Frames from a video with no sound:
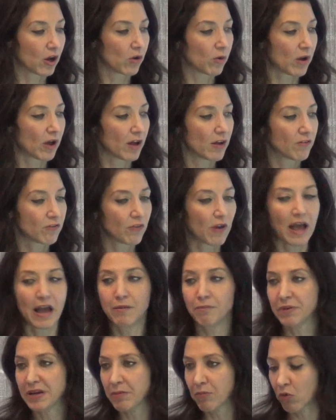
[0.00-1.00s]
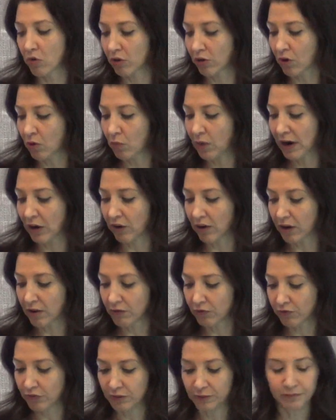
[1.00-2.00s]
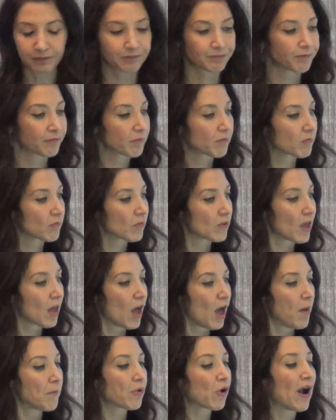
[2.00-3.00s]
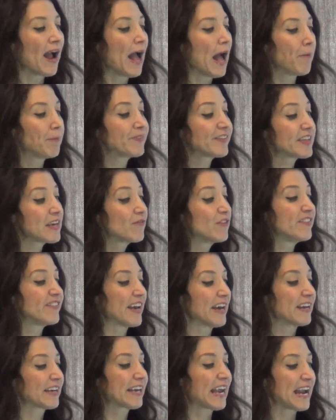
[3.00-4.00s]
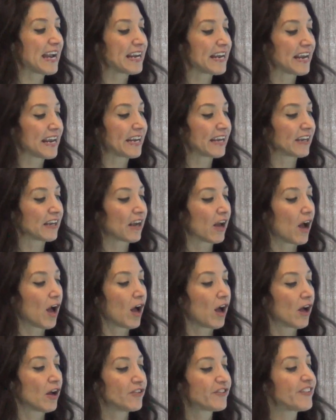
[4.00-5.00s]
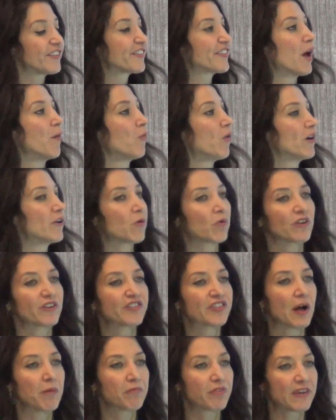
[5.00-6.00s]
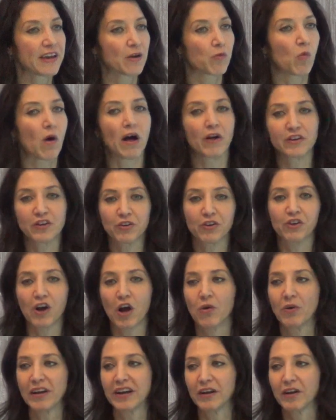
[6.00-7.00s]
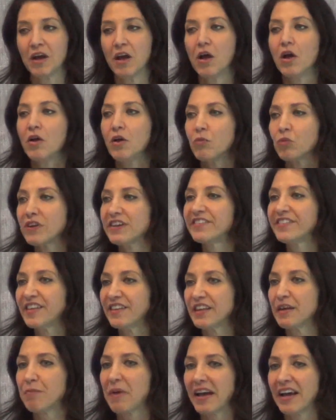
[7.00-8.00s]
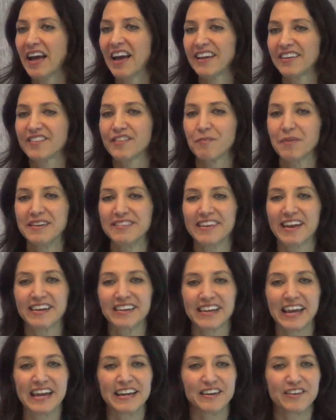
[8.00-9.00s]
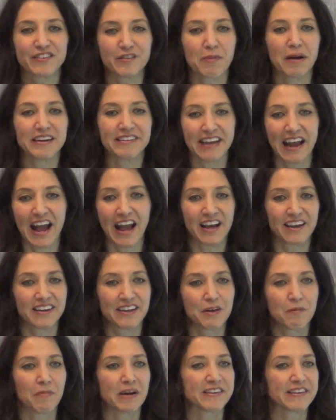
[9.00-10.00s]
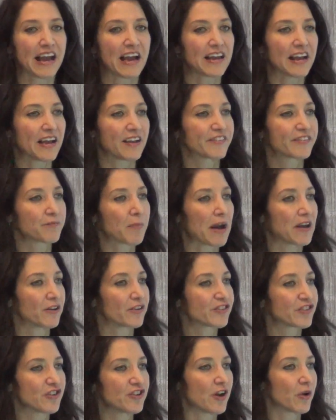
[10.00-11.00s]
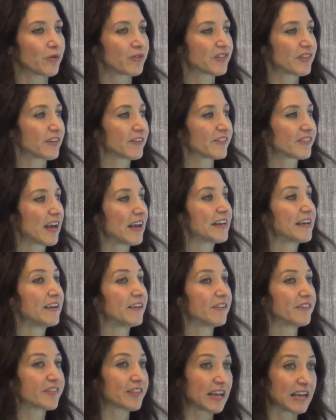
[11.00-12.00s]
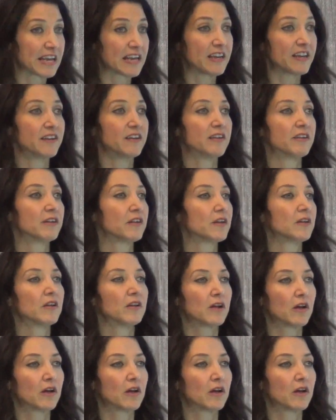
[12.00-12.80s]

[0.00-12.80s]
go of and be more aware of. Perhaps even dedicating to someone or something while you're going. Recently, my hikes have been dedicated to my dad. My dad has spinal stenosis, and he's in